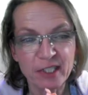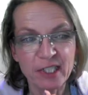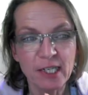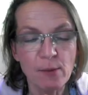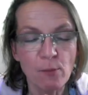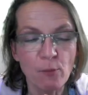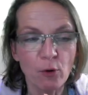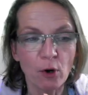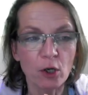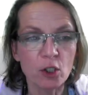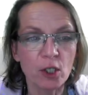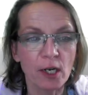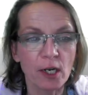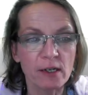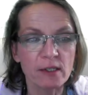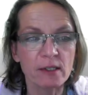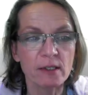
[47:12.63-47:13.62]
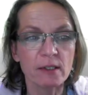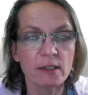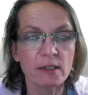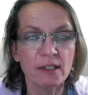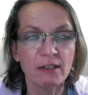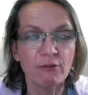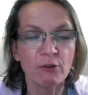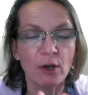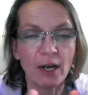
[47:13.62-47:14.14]
with team
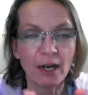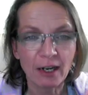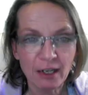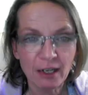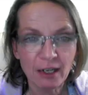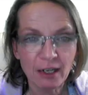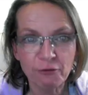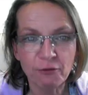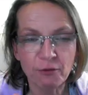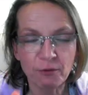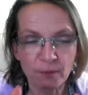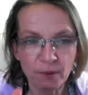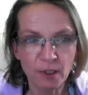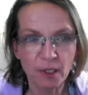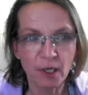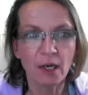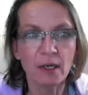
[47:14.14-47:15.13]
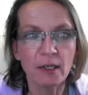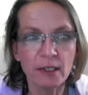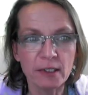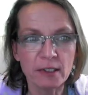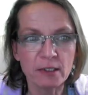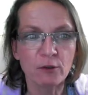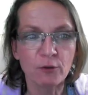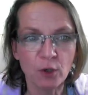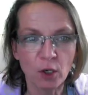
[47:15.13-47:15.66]
projects, if you have
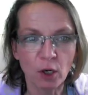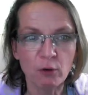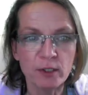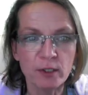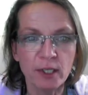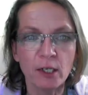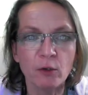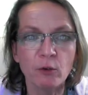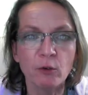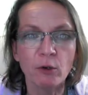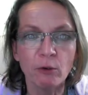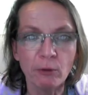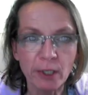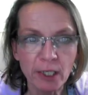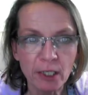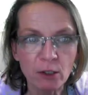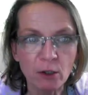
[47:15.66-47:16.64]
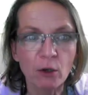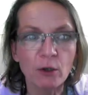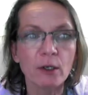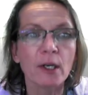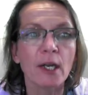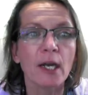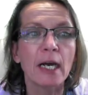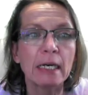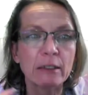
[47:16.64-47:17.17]
a list of codes that you agreed
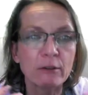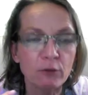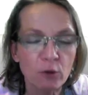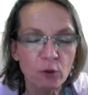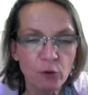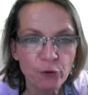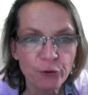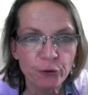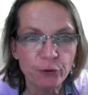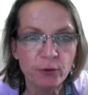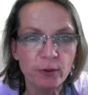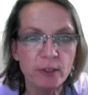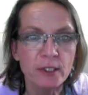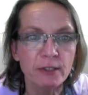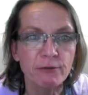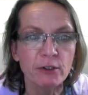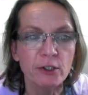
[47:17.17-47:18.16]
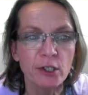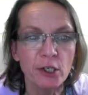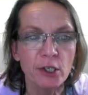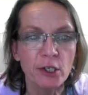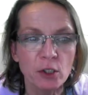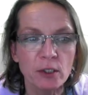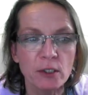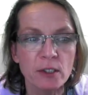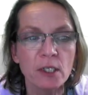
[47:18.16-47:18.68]
on, and of course also the
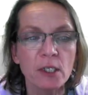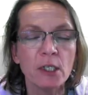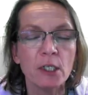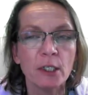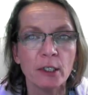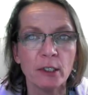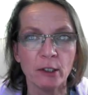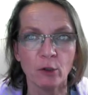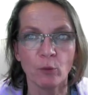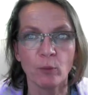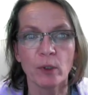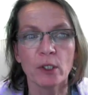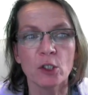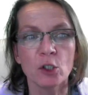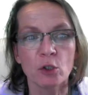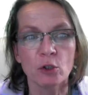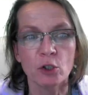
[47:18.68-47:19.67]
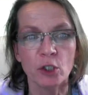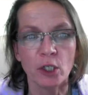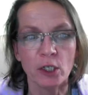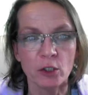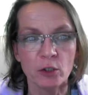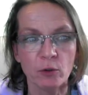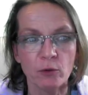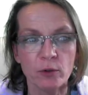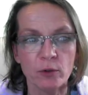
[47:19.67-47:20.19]
definitions, nobody
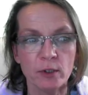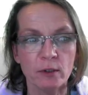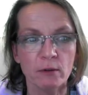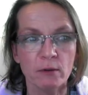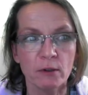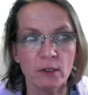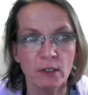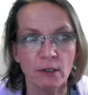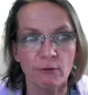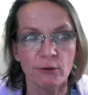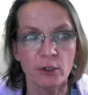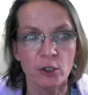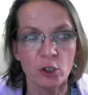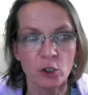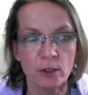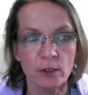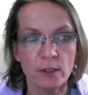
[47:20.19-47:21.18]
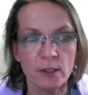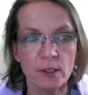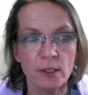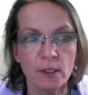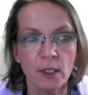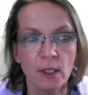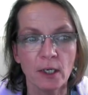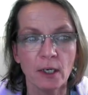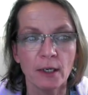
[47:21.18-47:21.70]
should change those
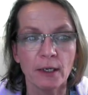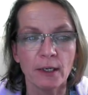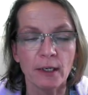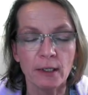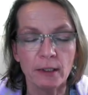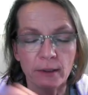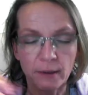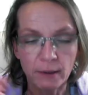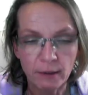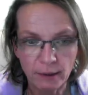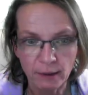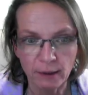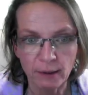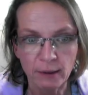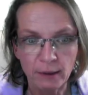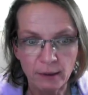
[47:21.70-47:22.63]
definitions. Yeah.